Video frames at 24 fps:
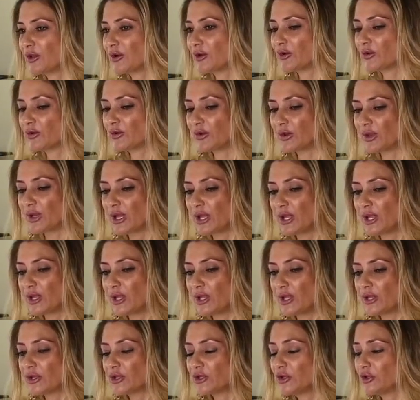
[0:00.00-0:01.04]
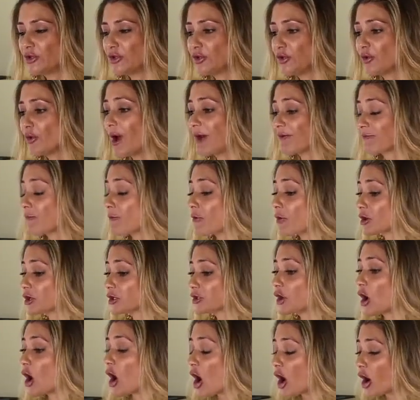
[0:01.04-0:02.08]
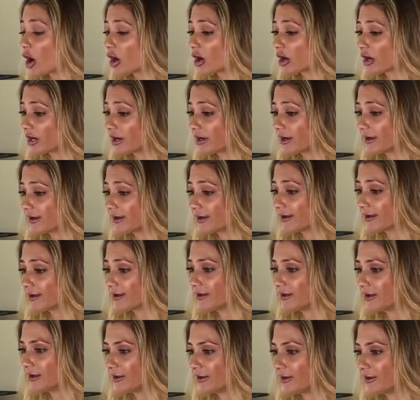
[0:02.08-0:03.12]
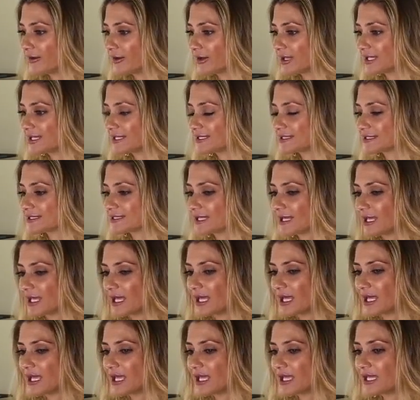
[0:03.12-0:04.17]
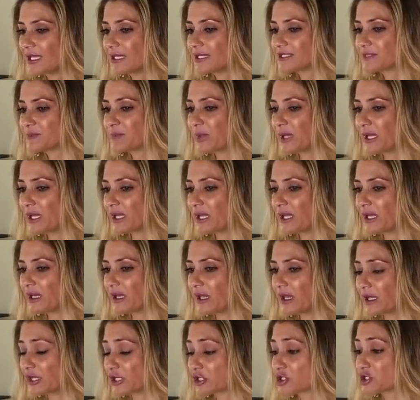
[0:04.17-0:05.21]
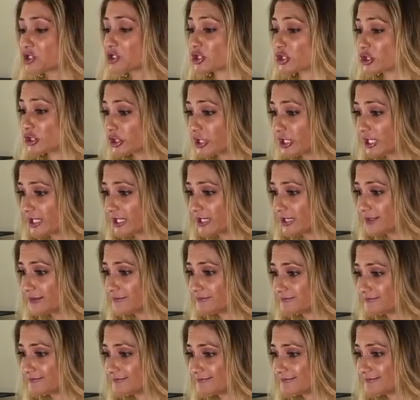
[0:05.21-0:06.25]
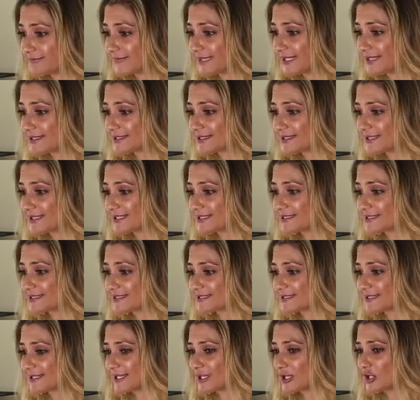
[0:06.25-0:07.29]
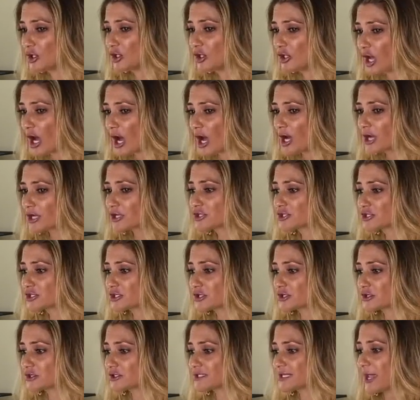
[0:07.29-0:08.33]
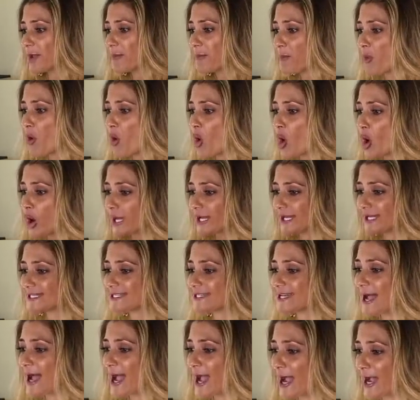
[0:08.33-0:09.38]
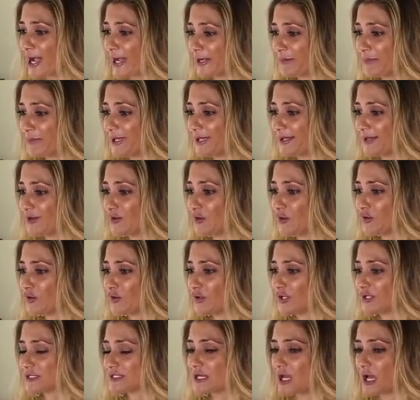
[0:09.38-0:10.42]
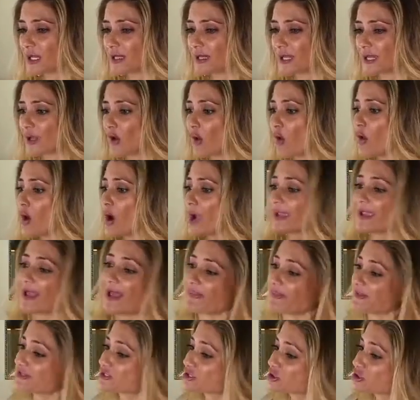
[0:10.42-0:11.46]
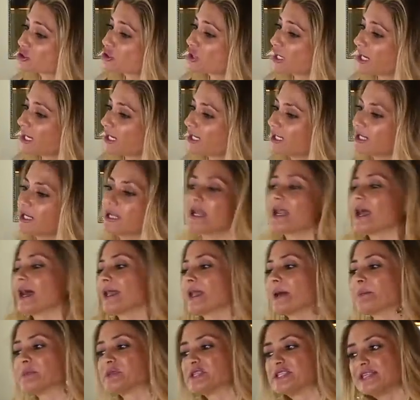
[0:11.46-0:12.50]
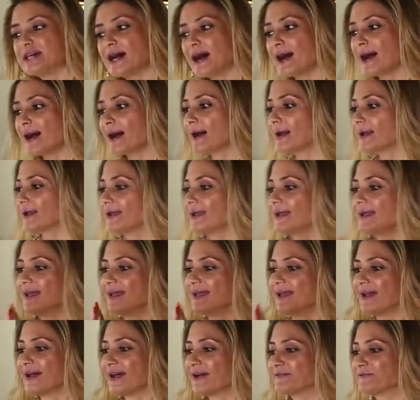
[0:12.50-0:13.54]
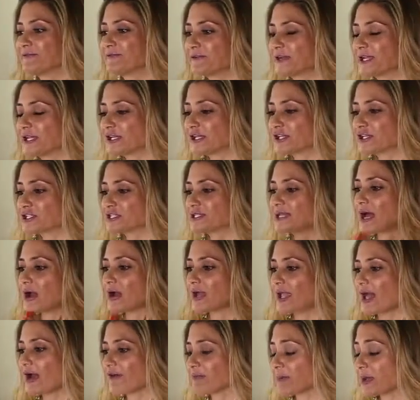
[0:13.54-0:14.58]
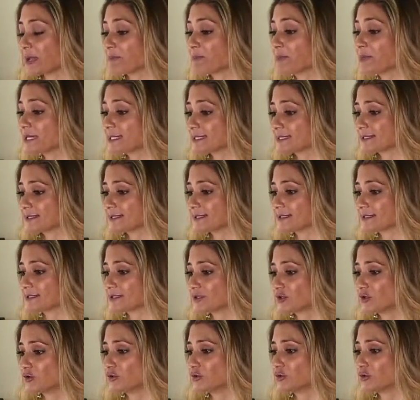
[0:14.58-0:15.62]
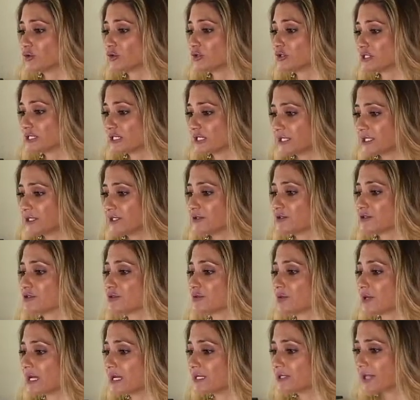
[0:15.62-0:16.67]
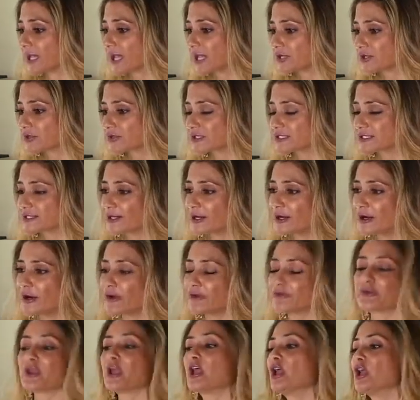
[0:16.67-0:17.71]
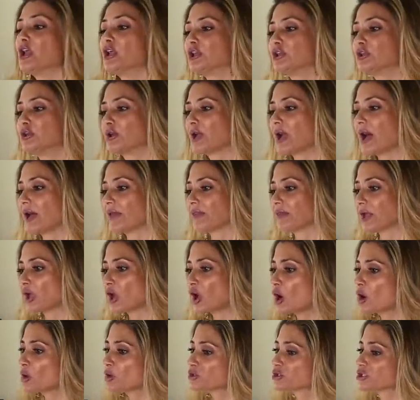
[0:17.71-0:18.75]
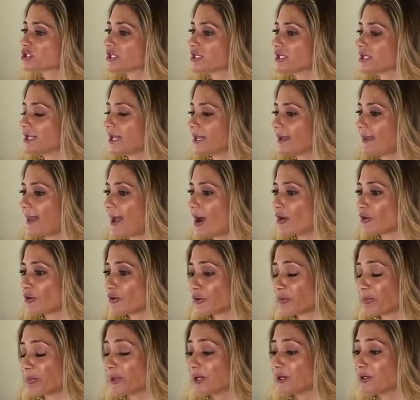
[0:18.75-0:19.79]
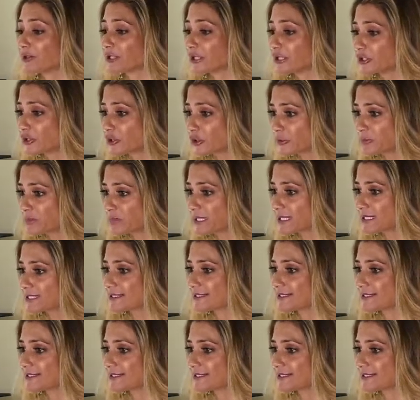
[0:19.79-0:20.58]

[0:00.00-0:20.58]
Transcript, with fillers: you know, you, you have worked hard. You know, it's it's been a journey. It's it's not just a point in time. You it's not like oh, I got the training, I am done, I'm finished. Now I have my business. You continue to educate yourself. You got the coaching, and now you're building your